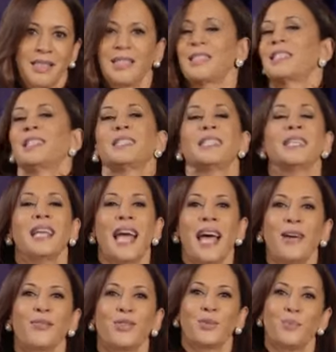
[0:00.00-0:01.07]
is it didn't
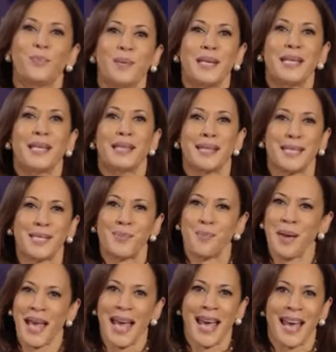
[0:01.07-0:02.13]
have to be this
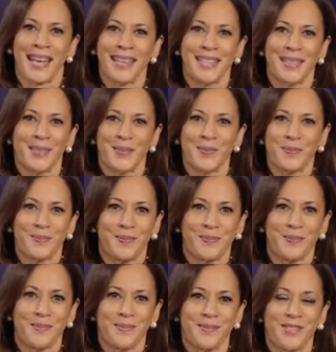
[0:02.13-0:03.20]
bad.
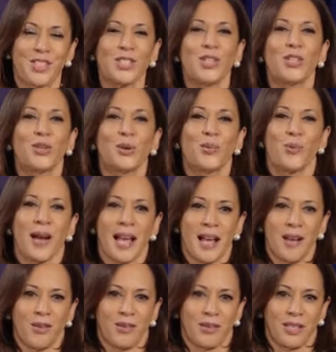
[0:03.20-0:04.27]
Just look
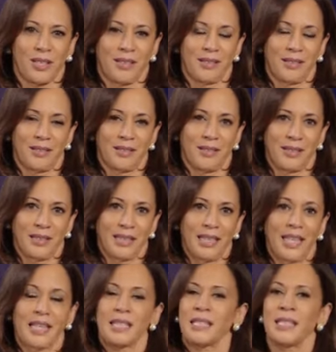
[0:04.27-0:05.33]
around.
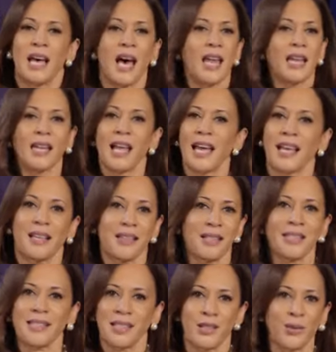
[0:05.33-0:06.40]
It's not like
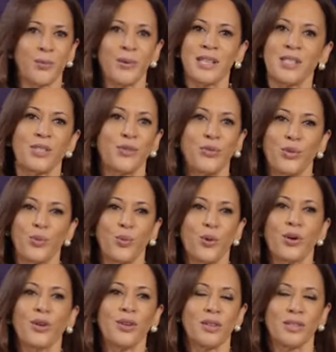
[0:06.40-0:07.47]
this in the rest of the
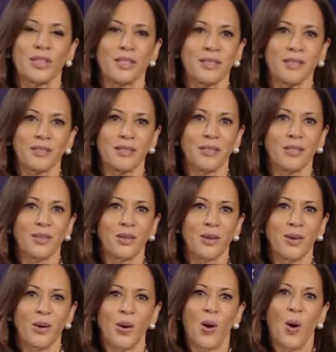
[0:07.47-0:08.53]
world.
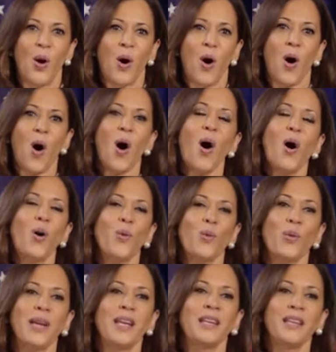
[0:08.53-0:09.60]
All
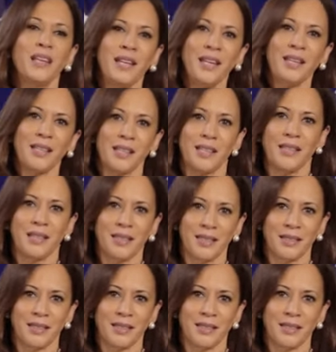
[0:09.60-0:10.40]
we needed